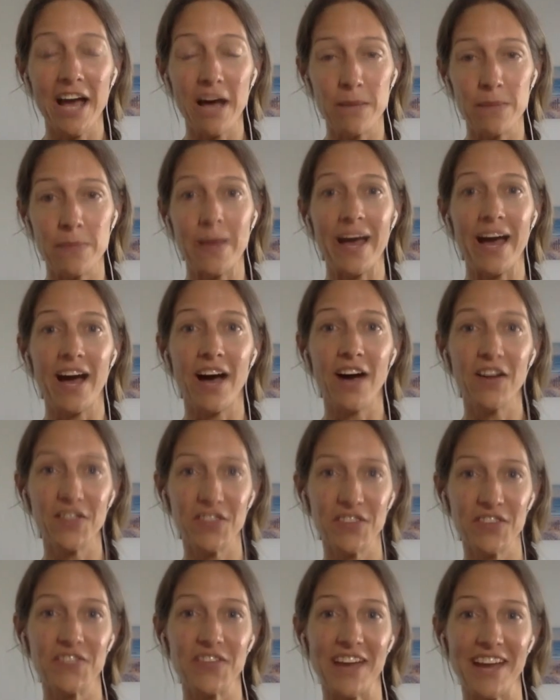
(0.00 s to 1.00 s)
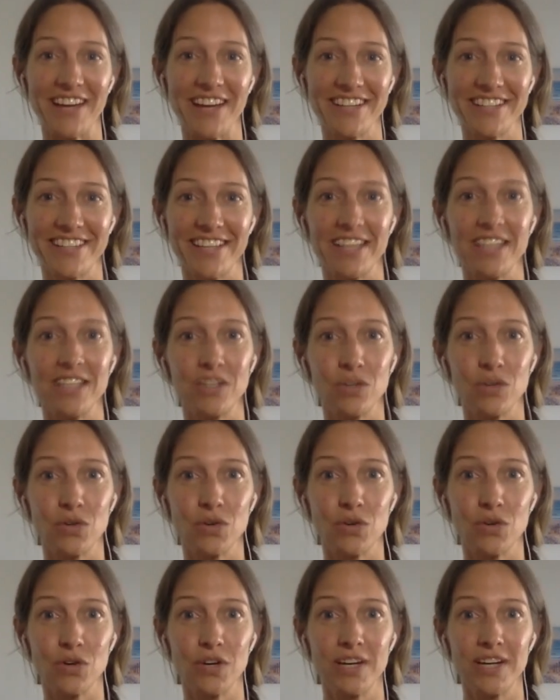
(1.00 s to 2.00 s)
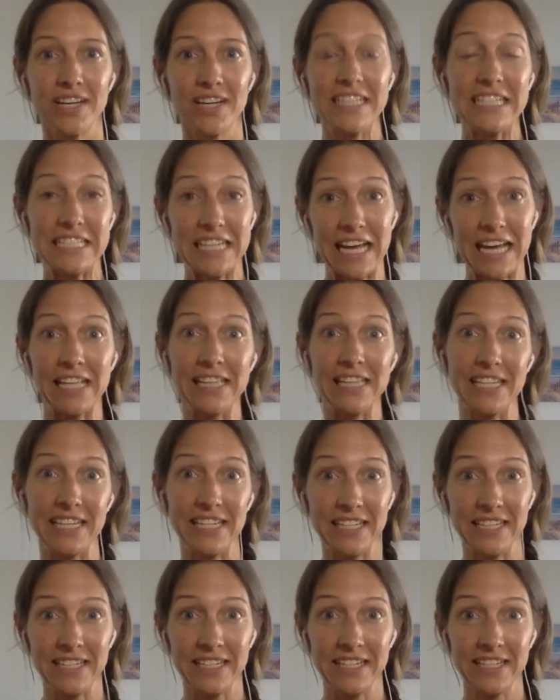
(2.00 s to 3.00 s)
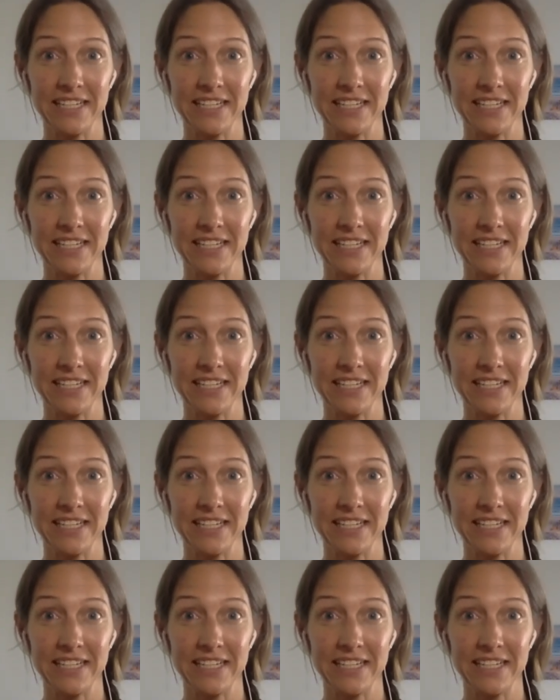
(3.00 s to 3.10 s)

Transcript: about the fact that your daily